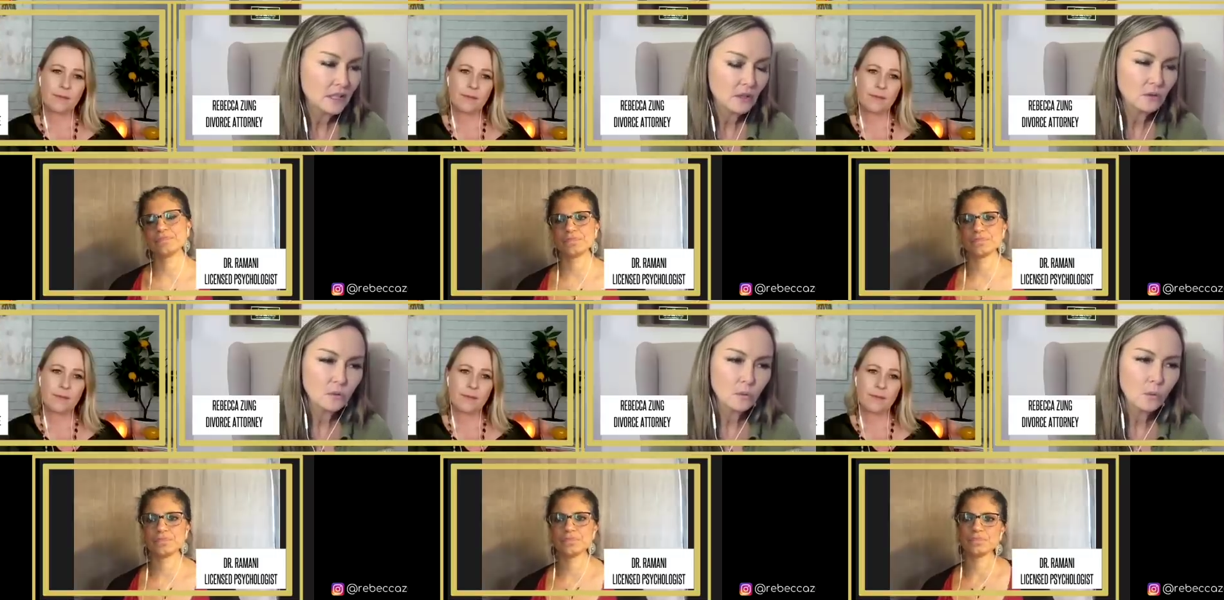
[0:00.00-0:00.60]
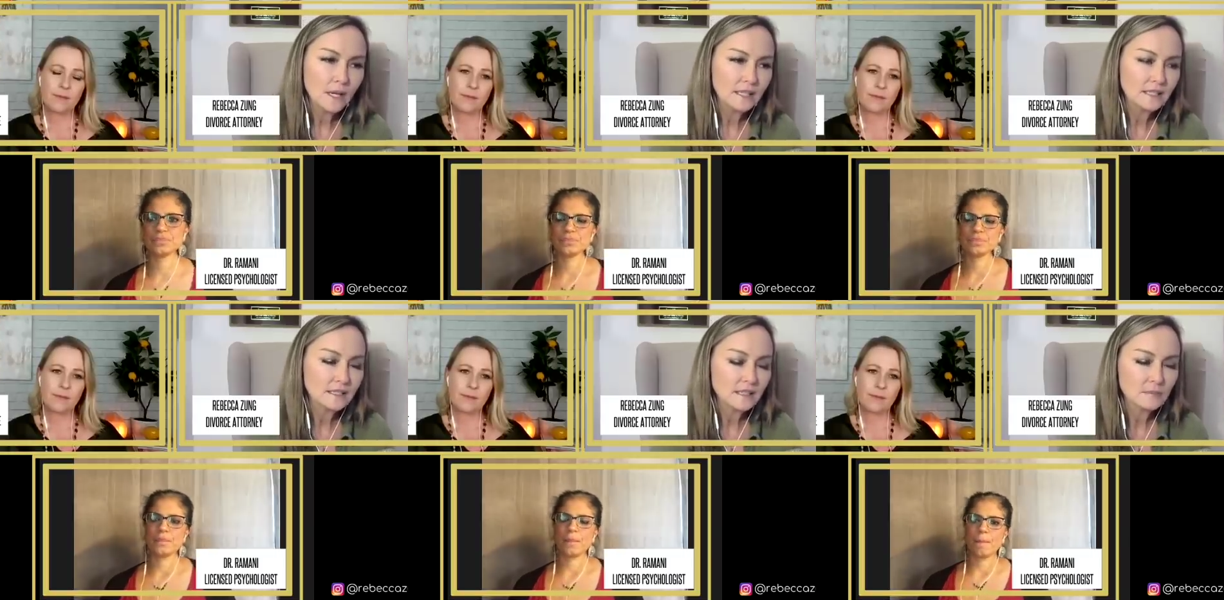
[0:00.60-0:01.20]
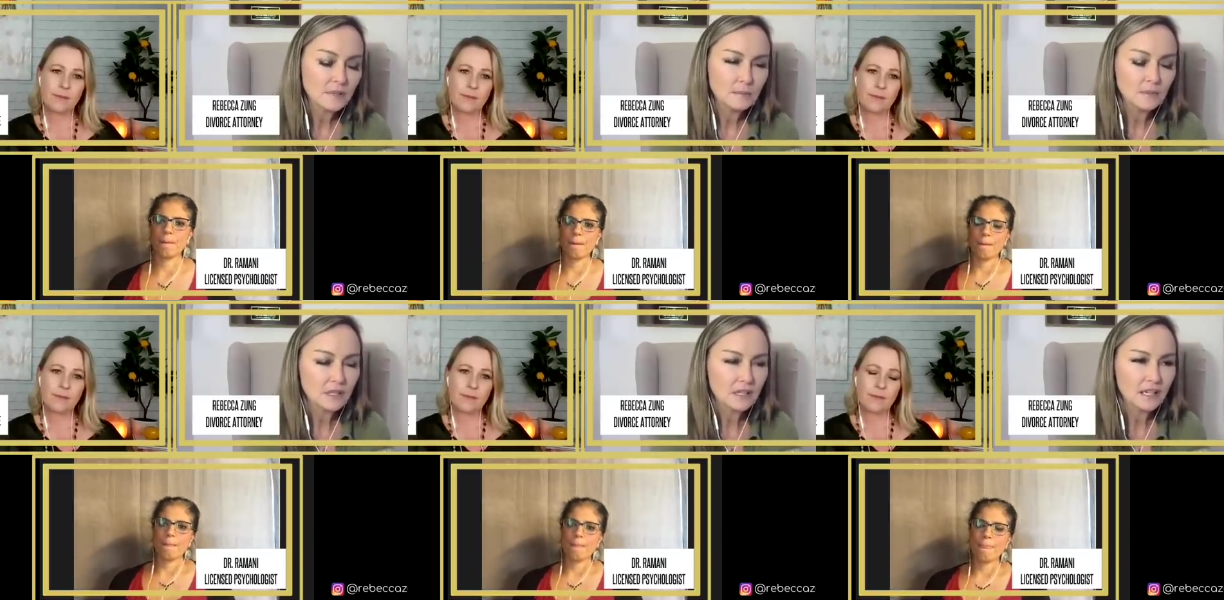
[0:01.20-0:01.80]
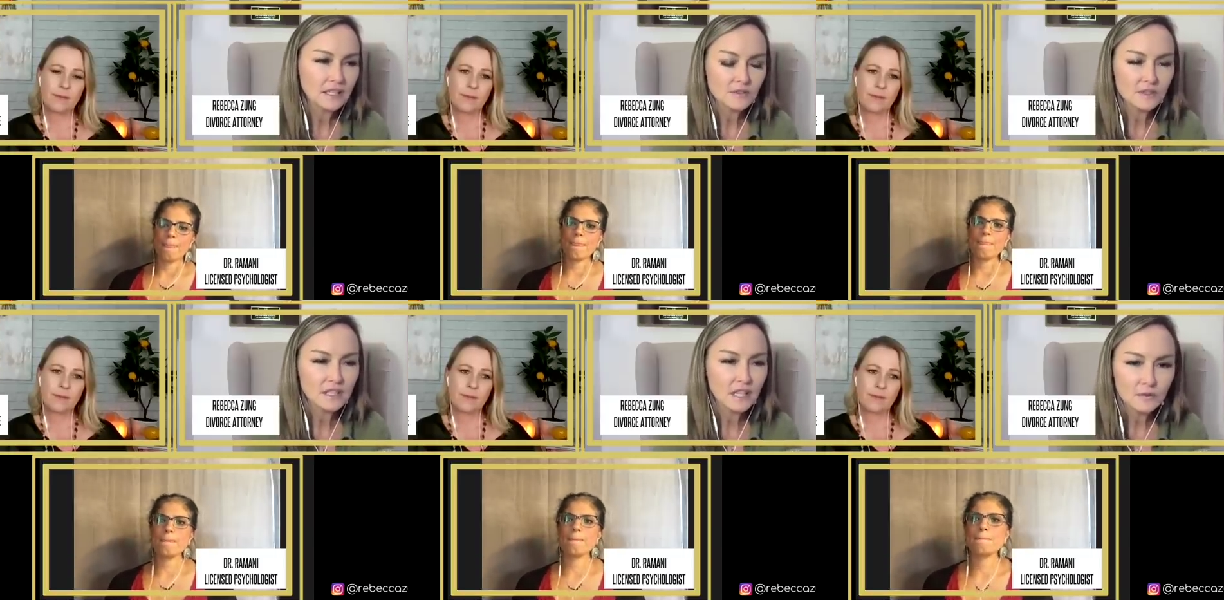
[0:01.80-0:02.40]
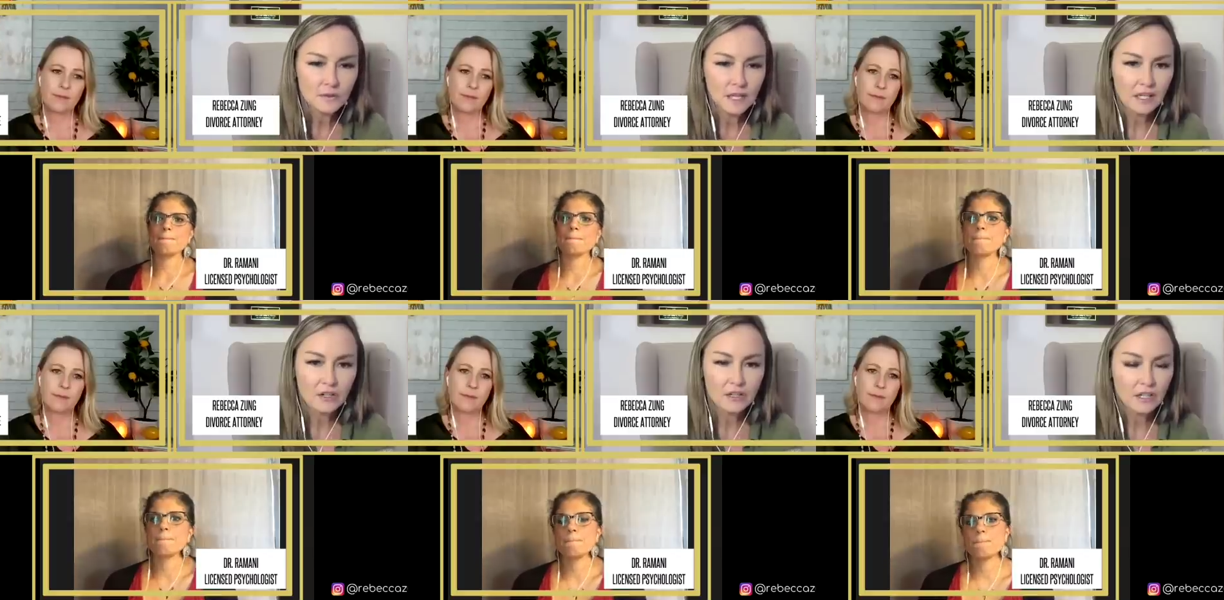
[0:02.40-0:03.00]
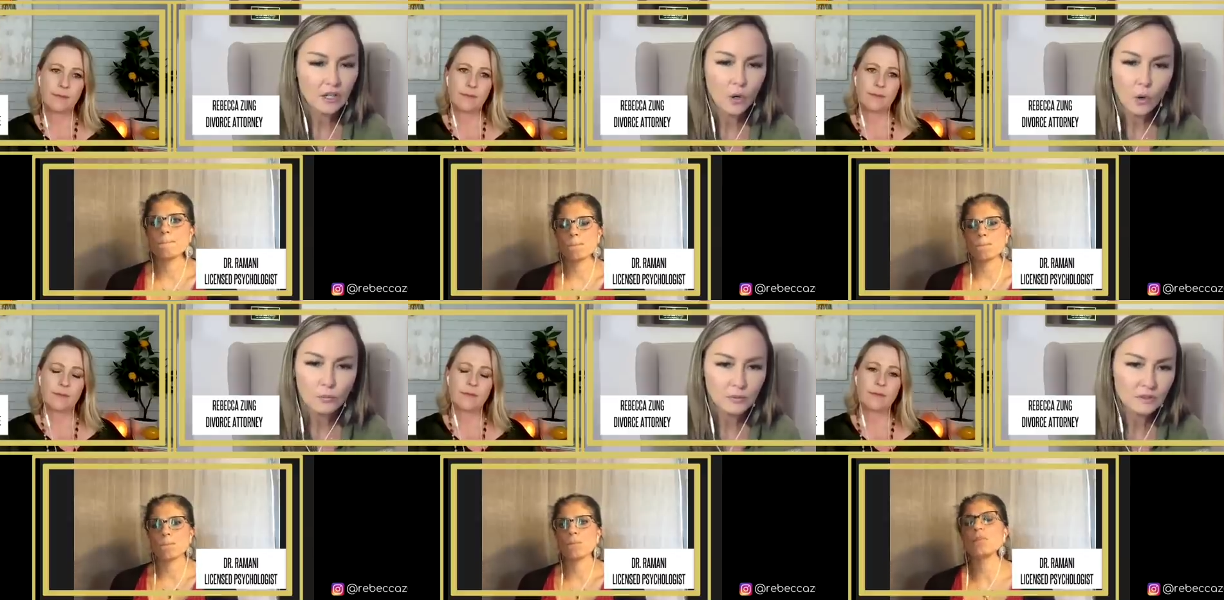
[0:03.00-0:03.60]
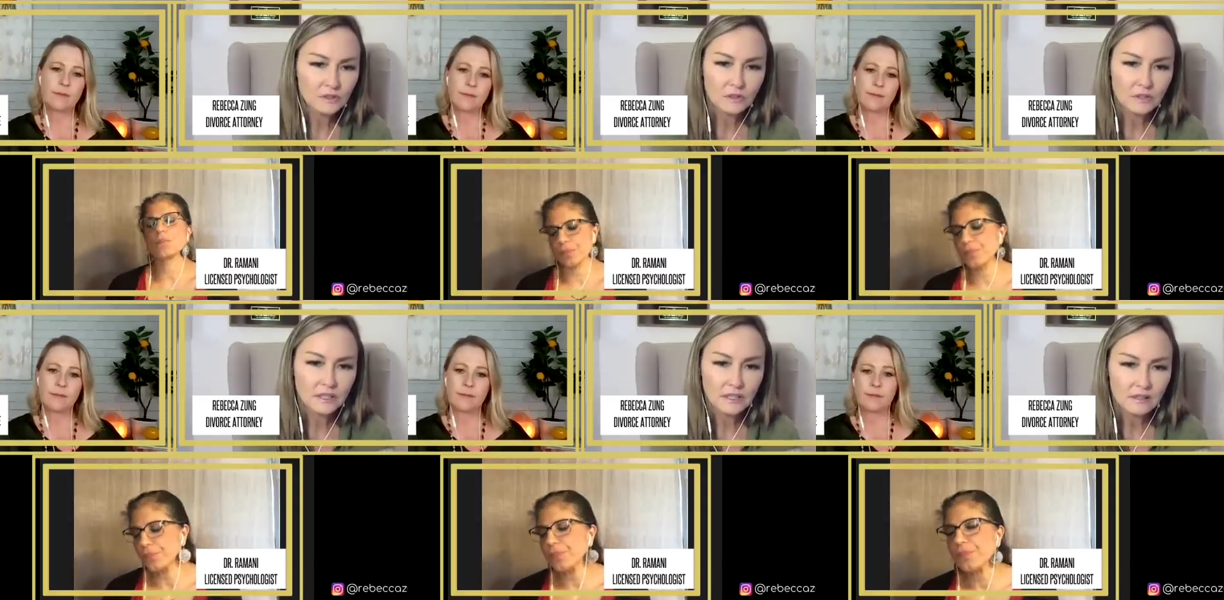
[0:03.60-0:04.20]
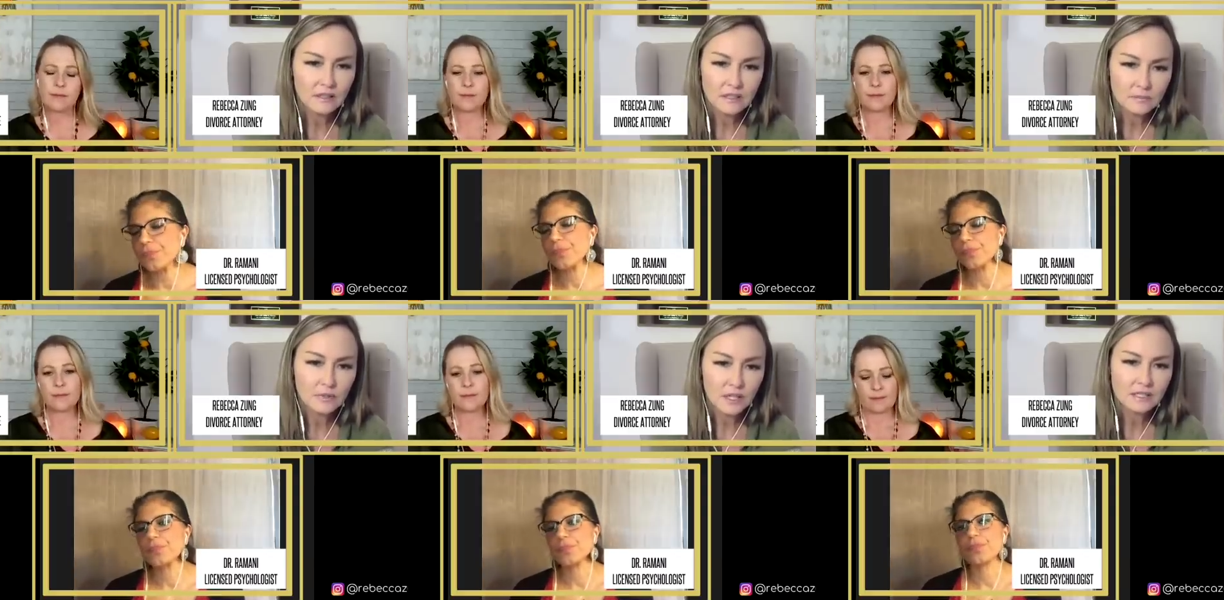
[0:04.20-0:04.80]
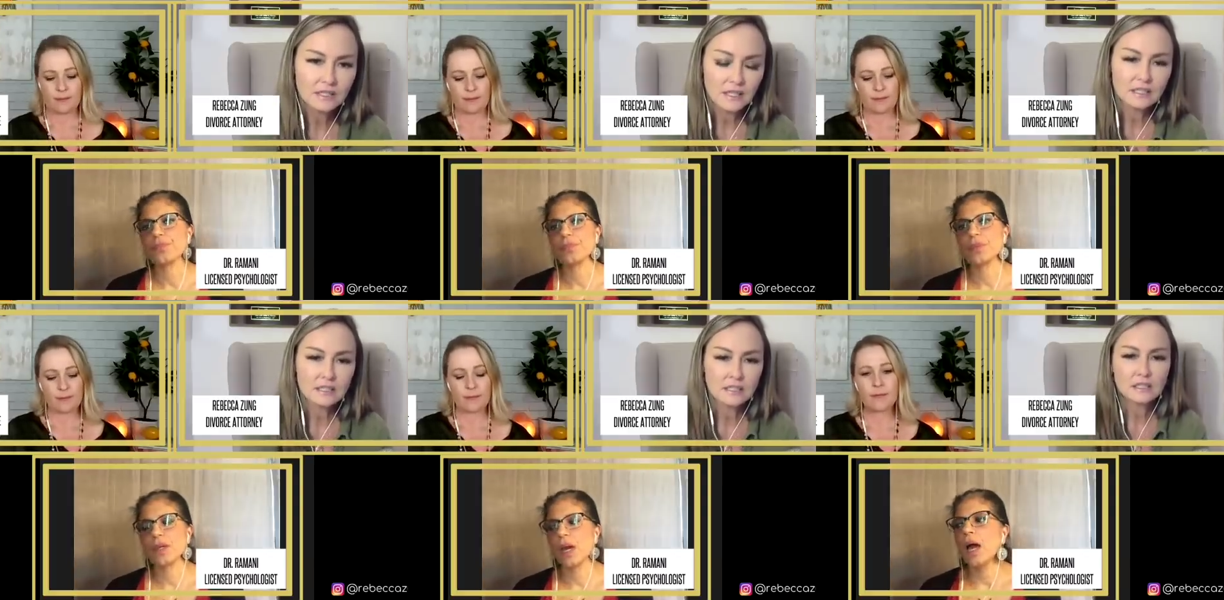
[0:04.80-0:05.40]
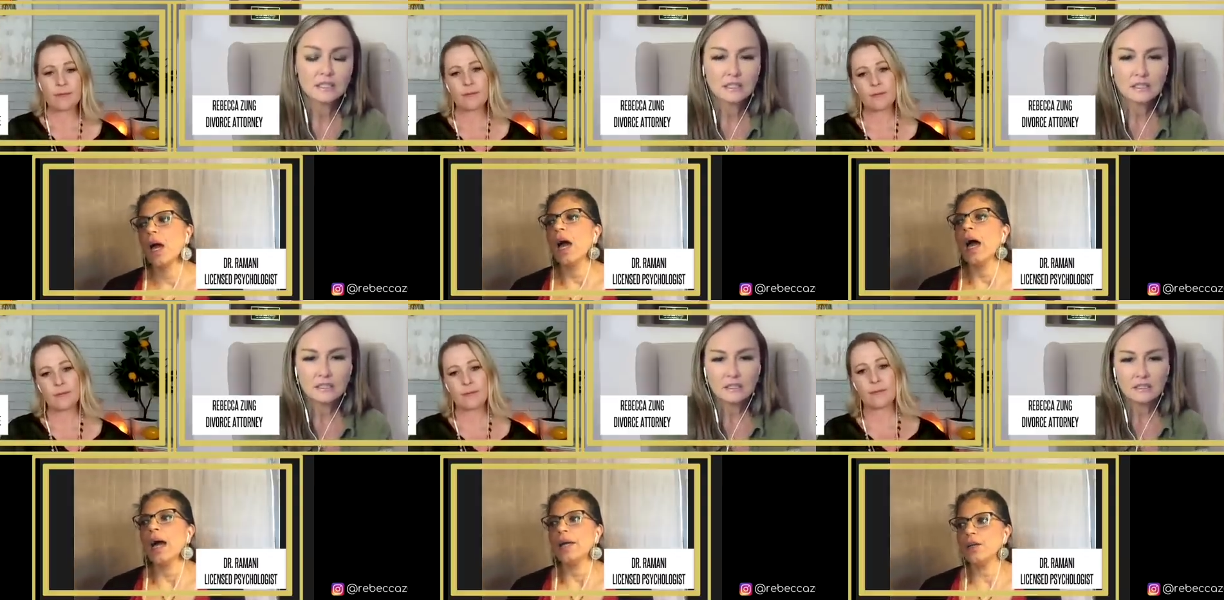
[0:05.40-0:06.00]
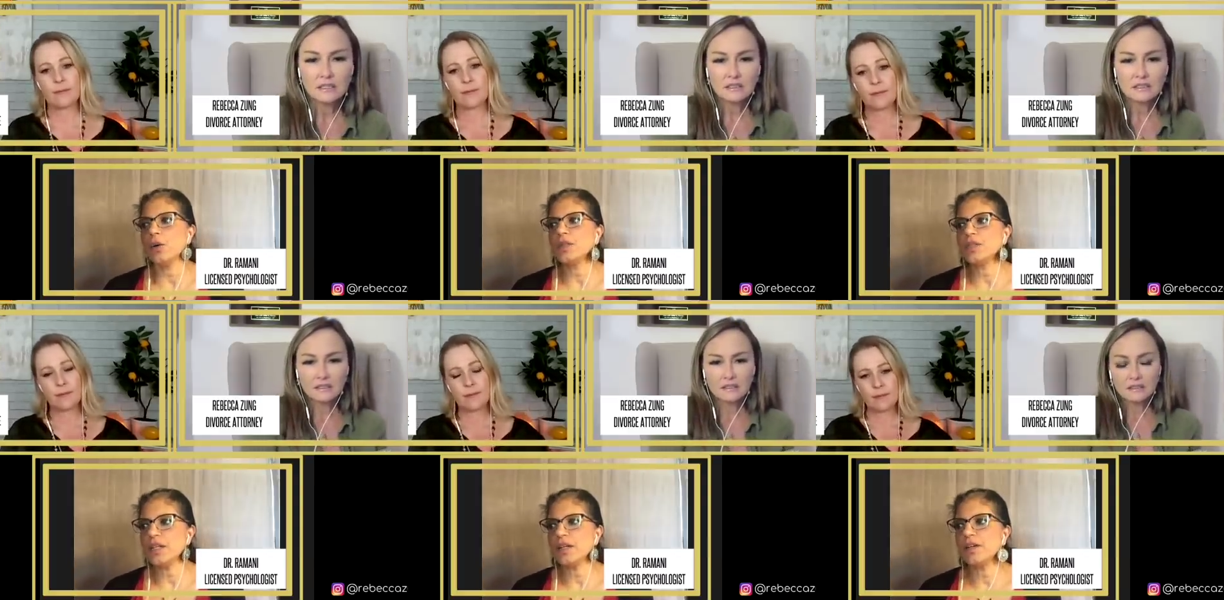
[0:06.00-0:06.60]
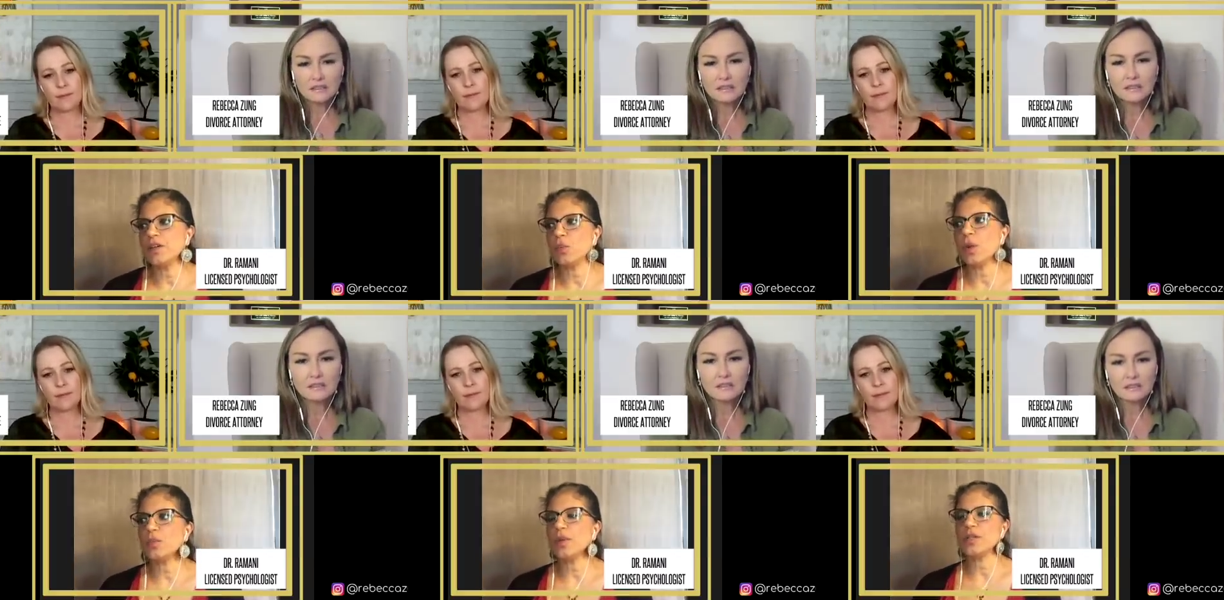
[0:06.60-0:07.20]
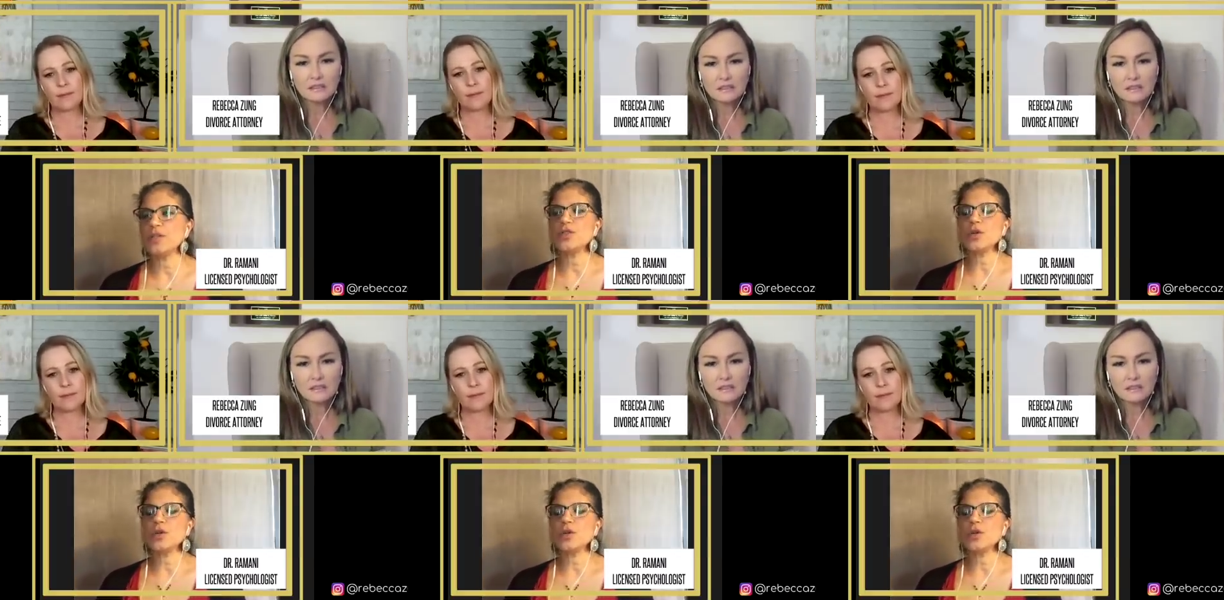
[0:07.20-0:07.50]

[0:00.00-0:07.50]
Speaker 1: know ways that people can kind of self-care and cope mm-hmm. during this process
Speaker 2: you know tina what, what is so